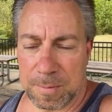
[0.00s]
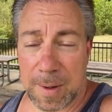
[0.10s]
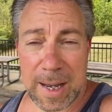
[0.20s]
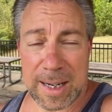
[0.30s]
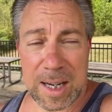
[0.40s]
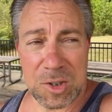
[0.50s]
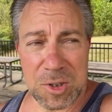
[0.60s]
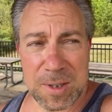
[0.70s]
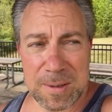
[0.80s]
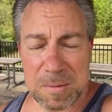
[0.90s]
I guess
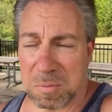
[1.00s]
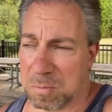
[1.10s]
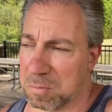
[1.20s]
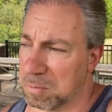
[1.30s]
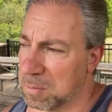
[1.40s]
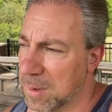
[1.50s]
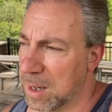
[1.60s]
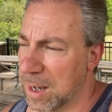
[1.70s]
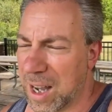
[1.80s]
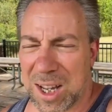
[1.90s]
I
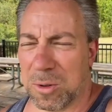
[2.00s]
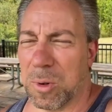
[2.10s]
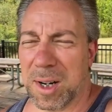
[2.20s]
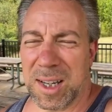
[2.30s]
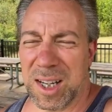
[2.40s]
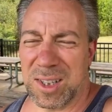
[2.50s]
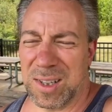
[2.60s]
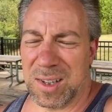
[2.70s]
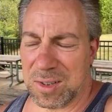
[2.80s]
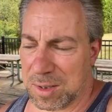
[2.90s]
don't want to get into
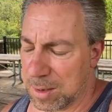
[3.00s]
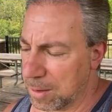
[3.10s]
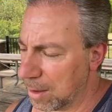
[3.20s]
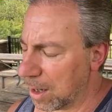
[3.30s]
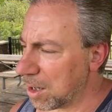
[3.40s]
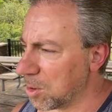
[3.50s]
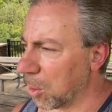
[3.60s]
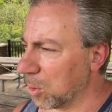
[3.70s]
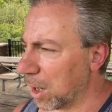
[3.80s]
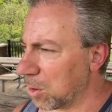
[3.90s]
this. I
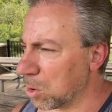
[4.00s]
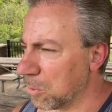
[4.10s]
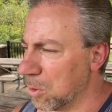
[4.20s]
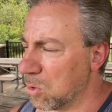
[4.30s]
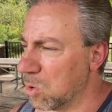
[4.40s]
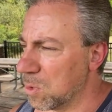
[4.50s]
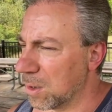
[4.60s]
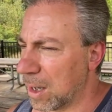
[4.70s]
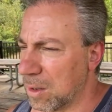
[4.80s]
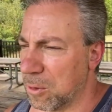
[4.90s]
don't know if
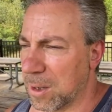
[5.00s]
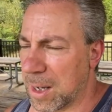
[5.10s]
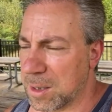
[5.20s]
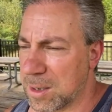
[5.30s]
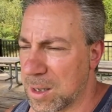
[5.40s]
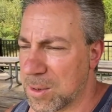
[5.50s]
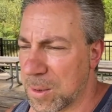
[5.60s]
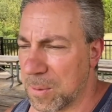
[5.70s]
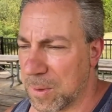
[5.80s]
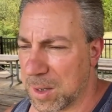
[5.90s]
if you're allowed to say
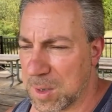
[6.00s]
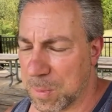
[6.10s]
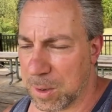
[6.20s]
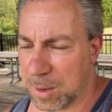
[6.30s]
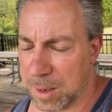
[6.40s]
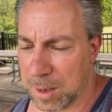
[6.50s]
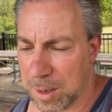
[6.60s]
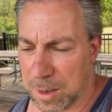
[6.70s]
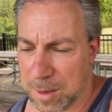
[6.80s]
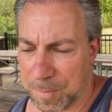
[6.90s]
certain things, but
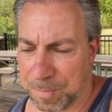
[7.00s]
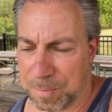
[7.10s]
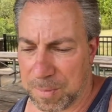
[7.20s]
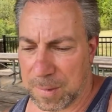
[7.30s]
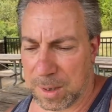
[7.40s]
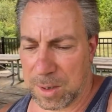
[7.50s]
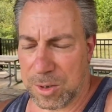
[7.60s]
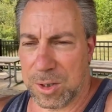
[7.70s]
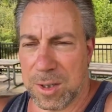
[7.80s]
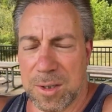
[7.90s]

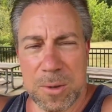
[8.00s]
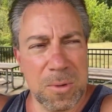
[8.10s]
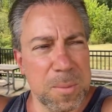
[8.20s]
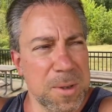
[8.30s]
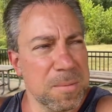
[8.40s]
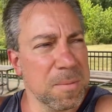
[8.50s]
she's into women.